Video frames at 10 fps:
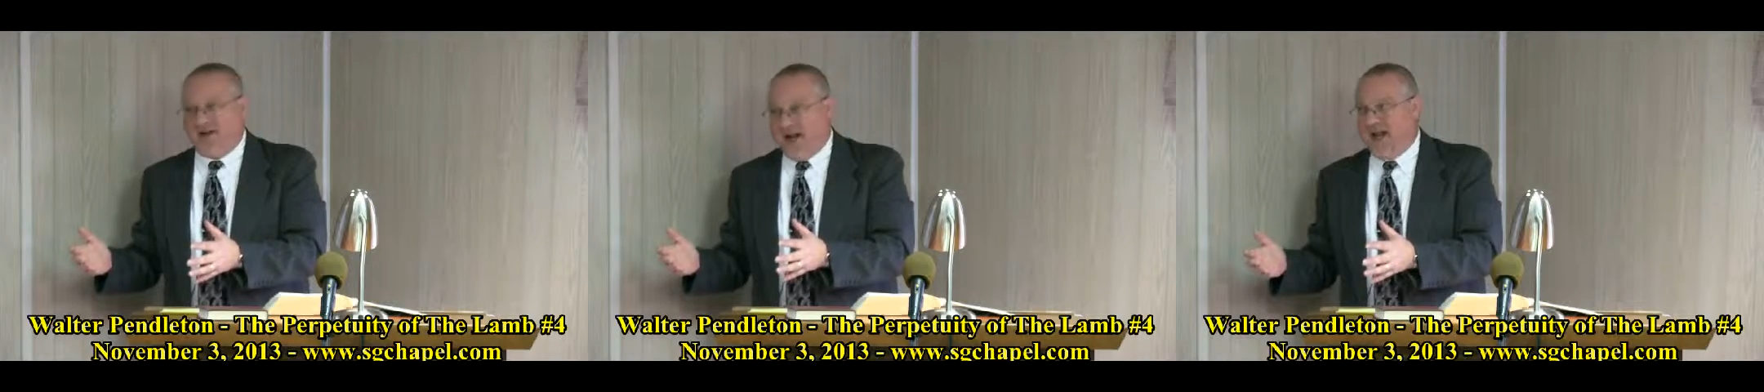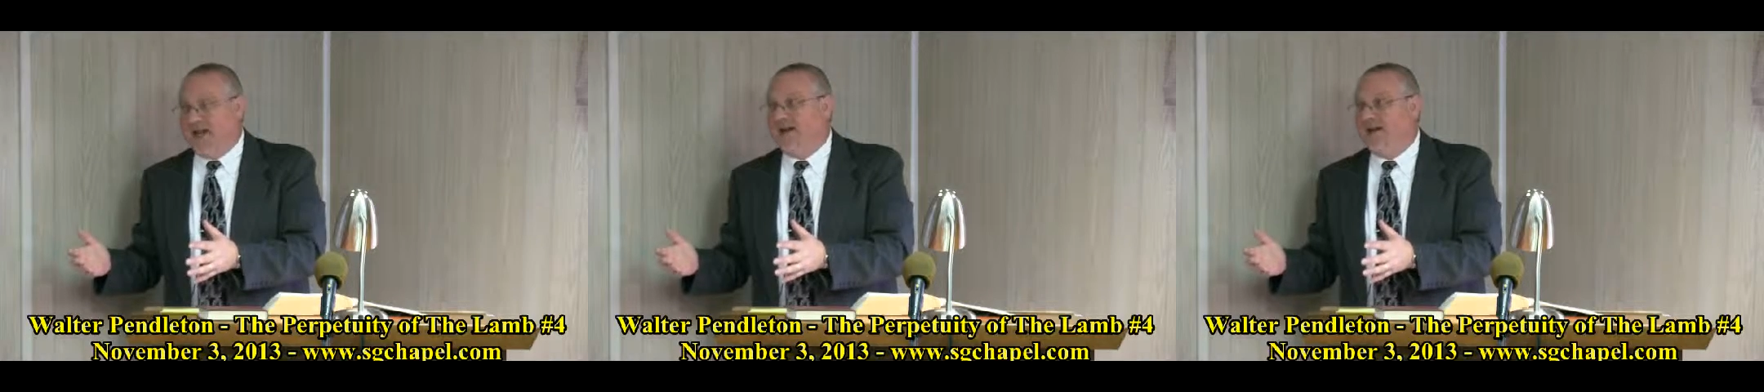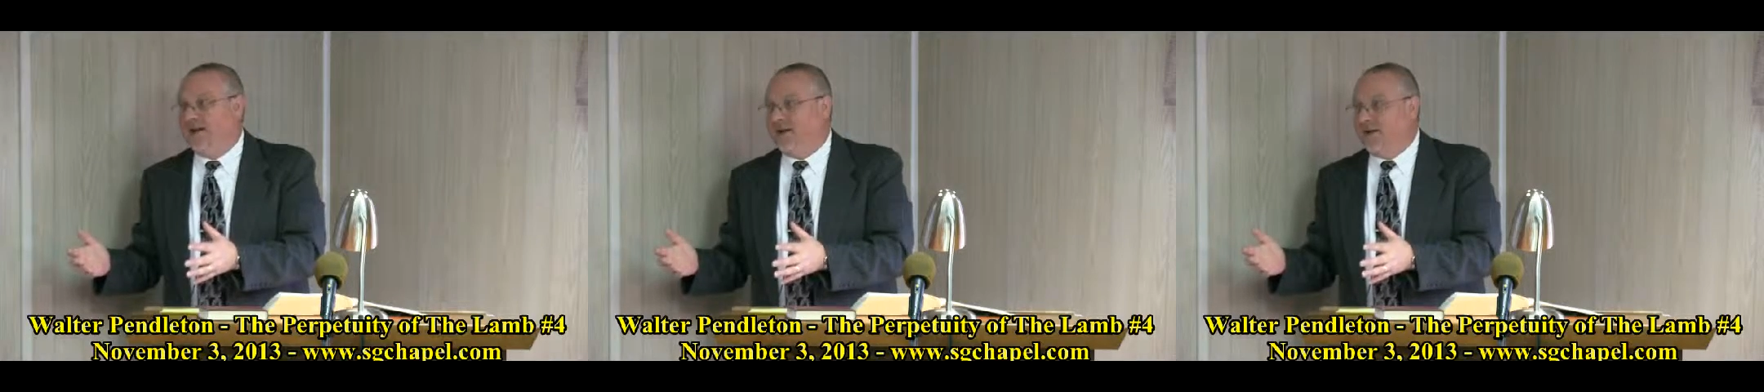God did.
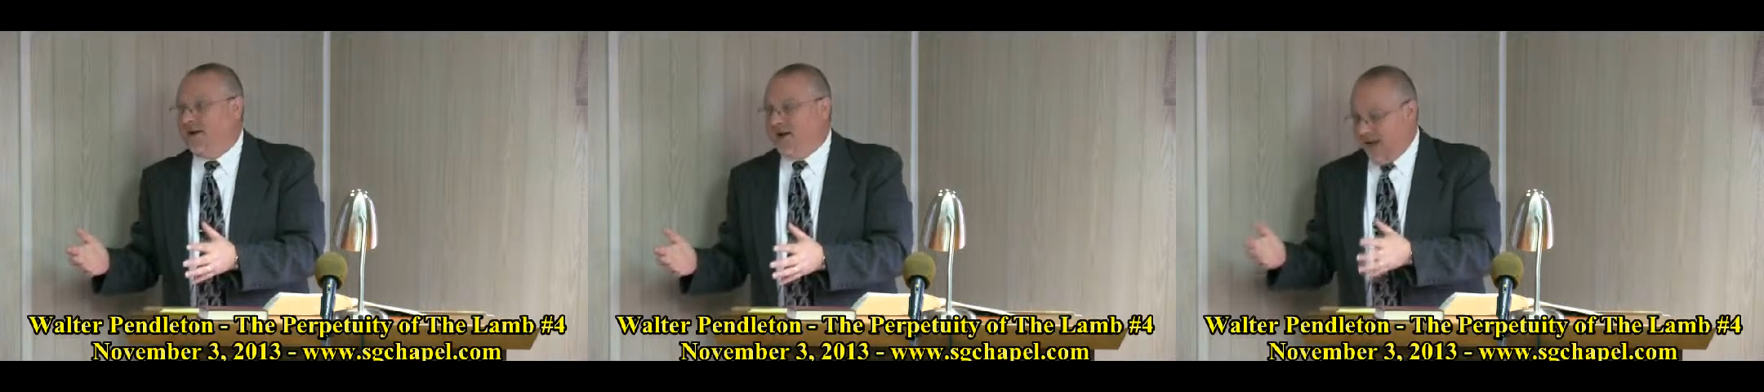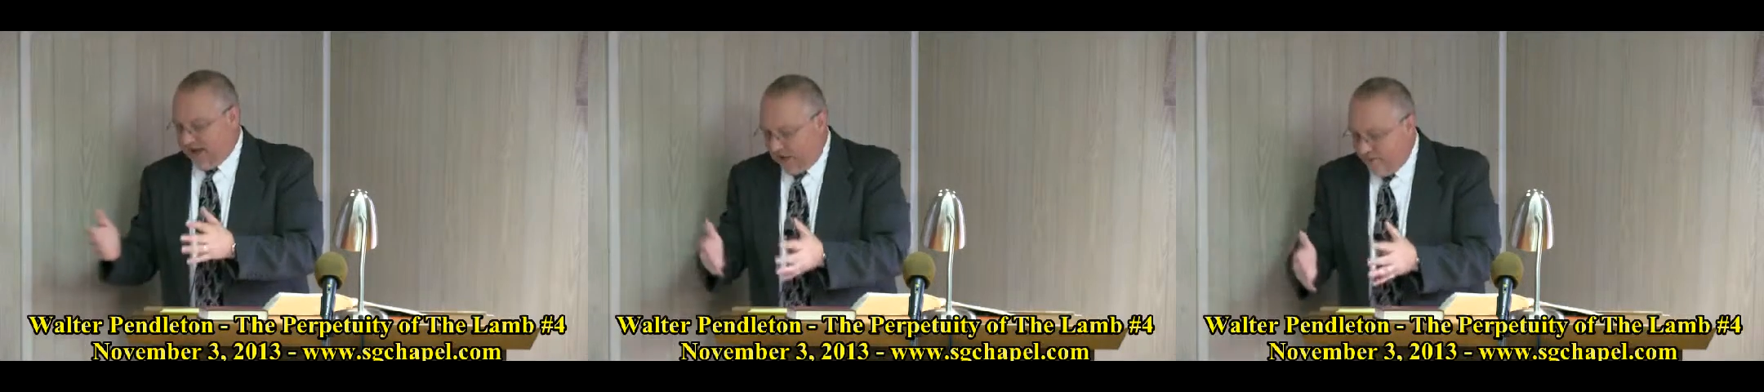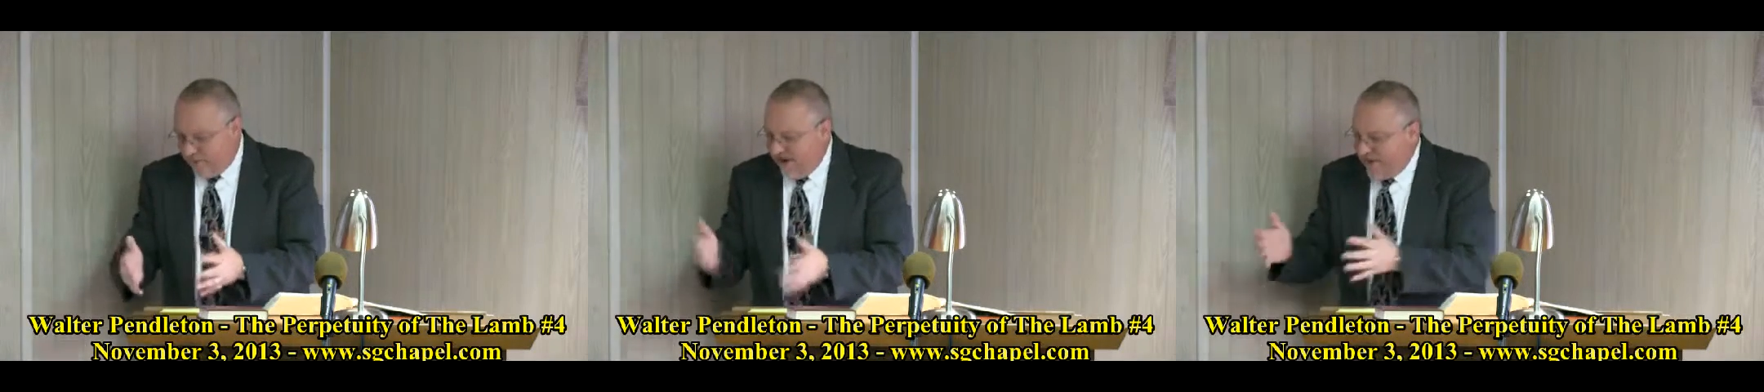He
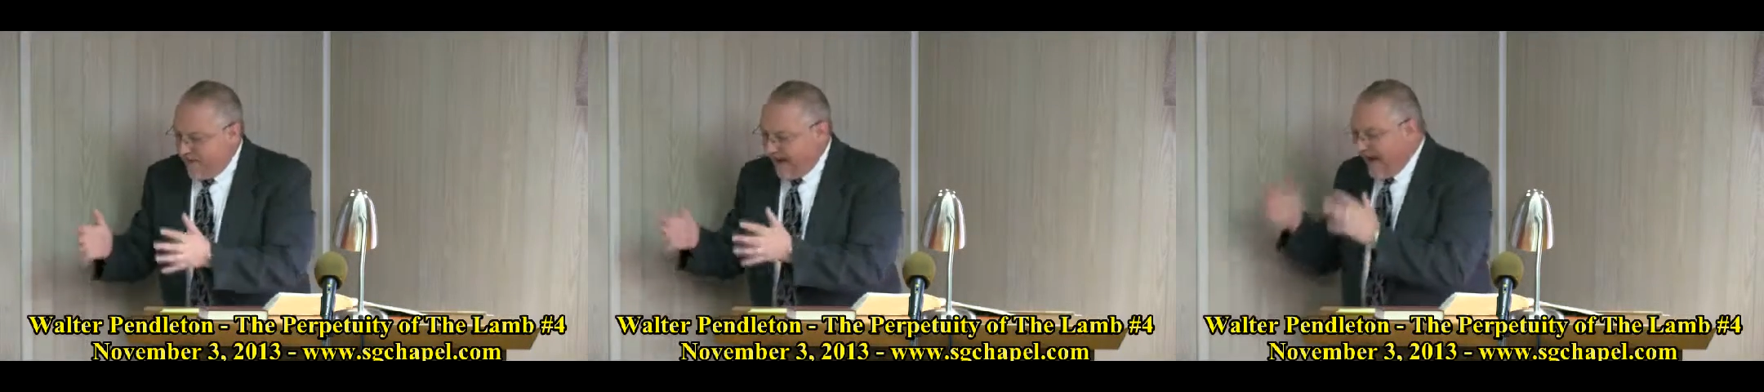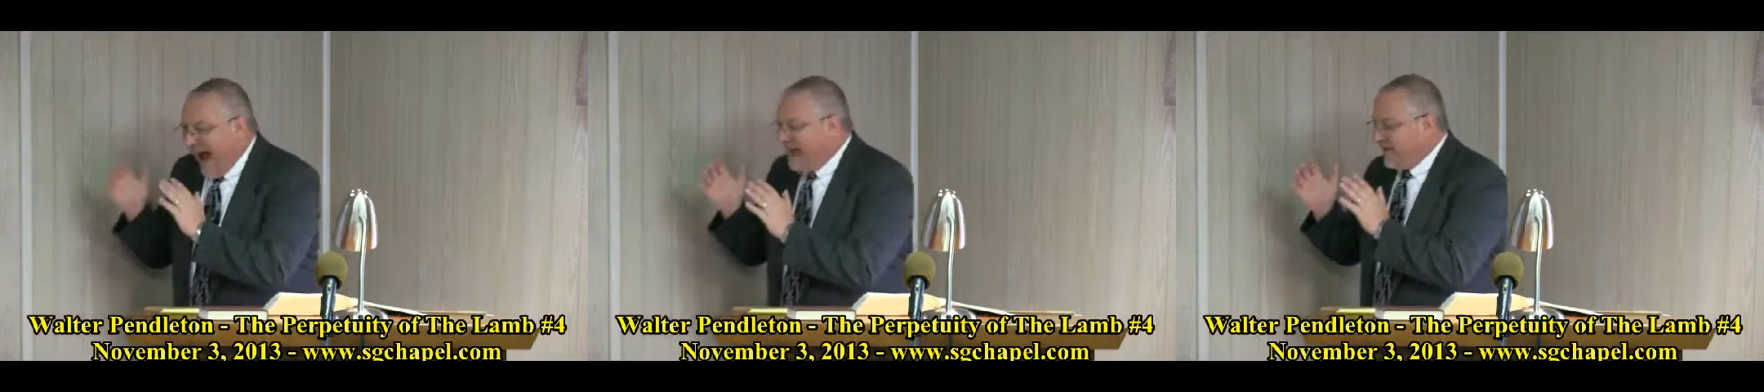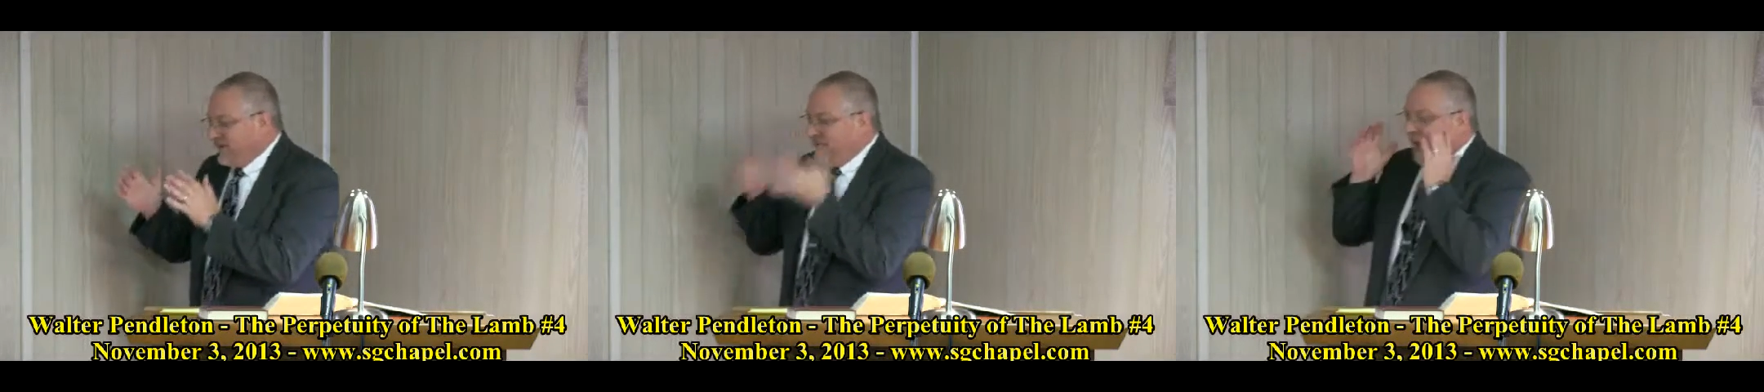clove the wood, and
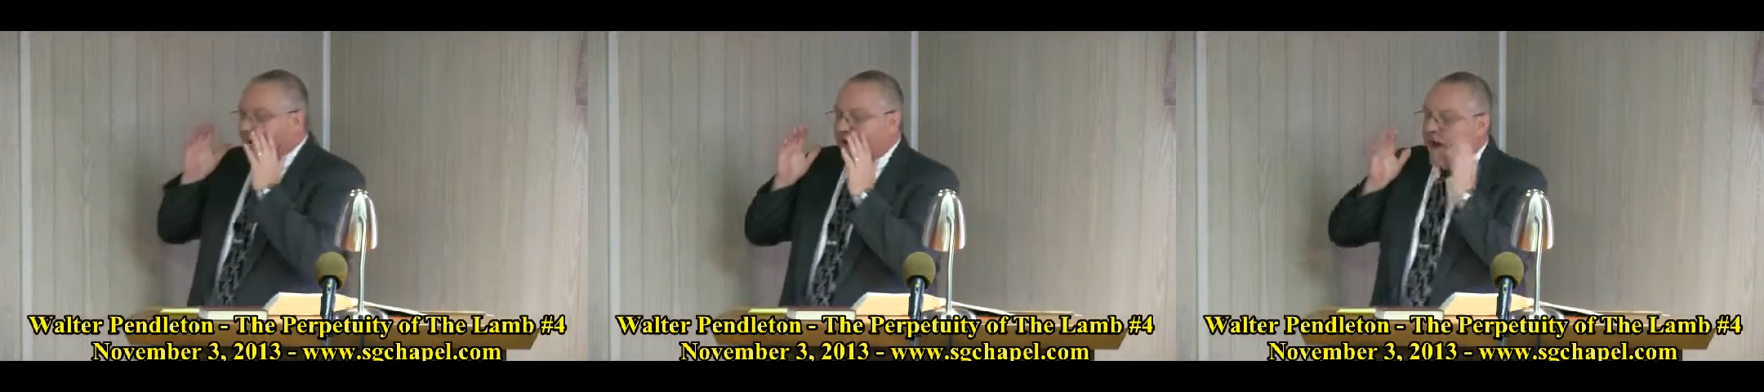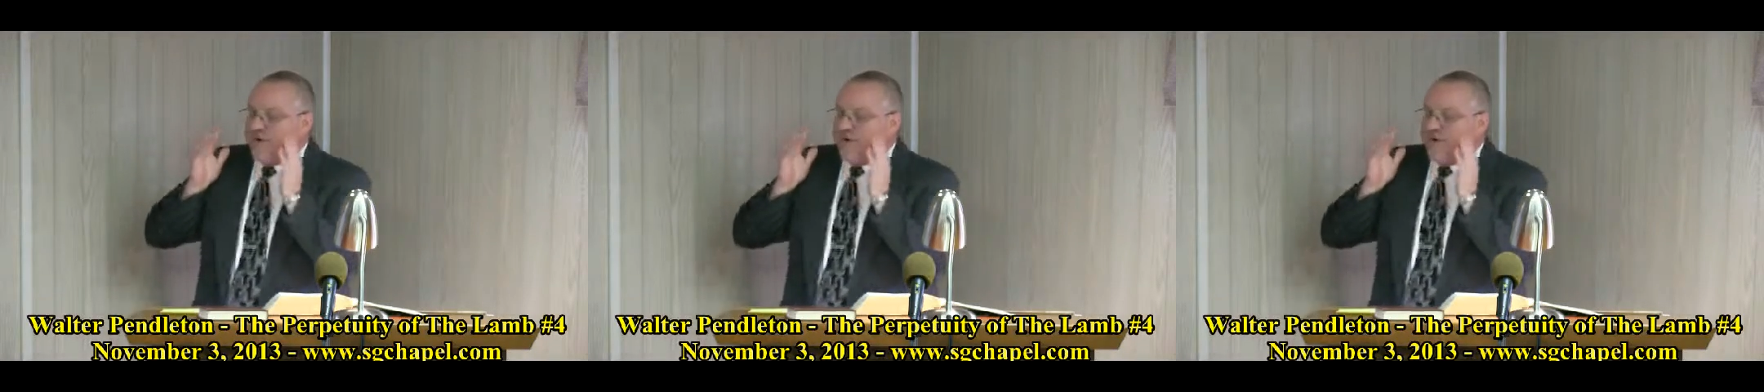Isaac said, Father,